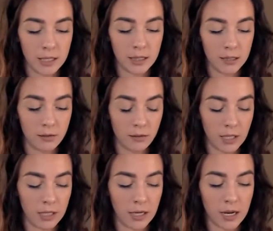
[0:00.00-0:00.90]
You
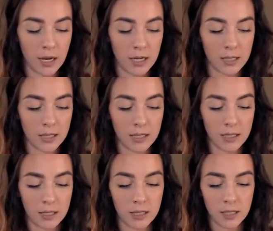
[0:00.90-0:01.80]
cannot.
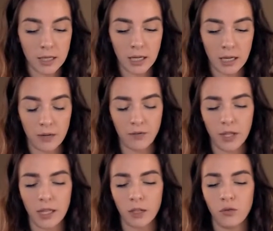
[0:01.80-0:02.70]
I feel
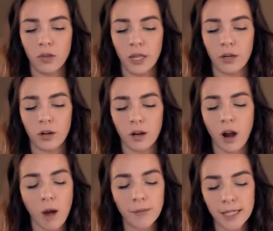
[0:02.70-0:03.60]
like you're
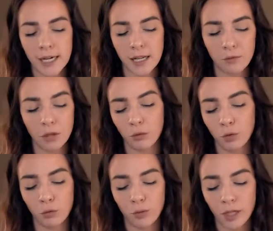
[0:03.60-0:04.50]
accommodating
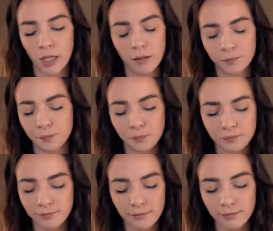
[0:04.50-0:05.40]
people, but
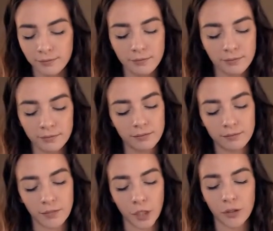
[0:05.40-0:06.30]

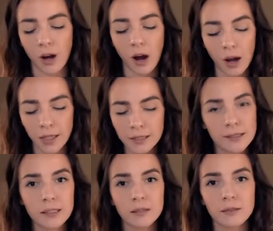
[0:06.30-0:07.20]
you're
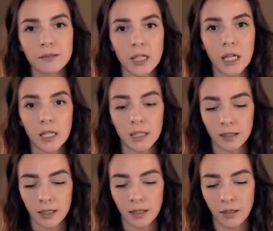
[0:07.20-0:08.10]
not.
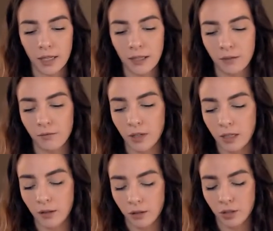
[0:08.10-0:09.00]
And
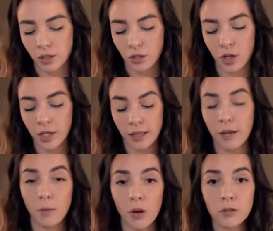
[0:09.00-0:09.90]
you're just hurting
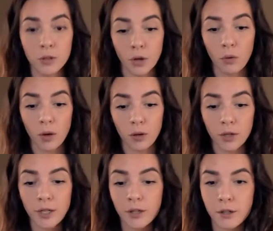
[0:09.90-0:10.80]
them also while
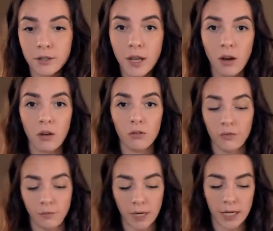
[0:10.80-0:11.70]
hurting
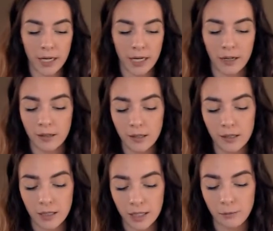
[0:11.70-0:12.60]
yourself by
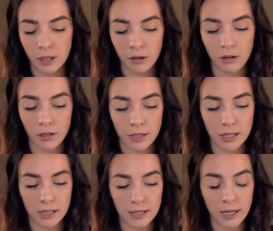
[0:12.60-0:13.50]
keeping all this
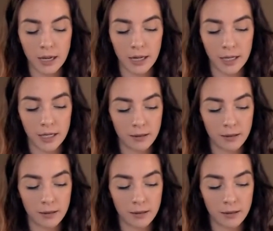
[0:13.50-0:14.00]
inside.